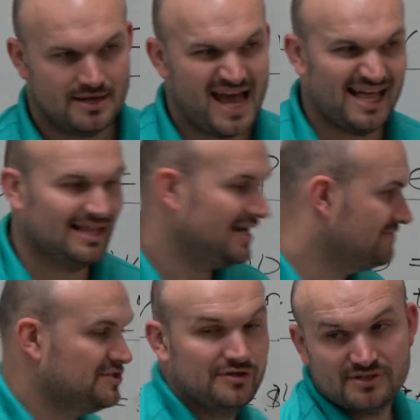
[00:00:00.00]
ln
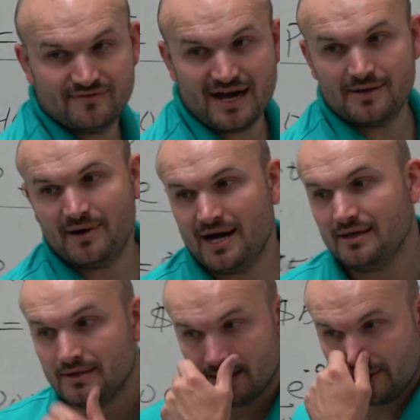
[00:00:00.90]
of 2 divided
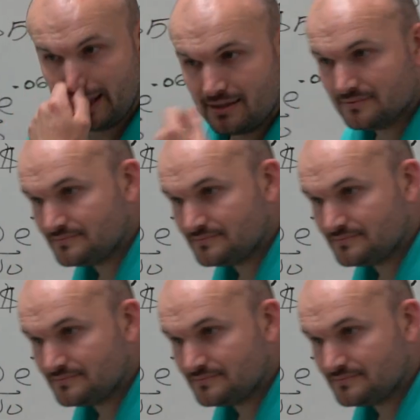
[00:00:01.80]
by, you get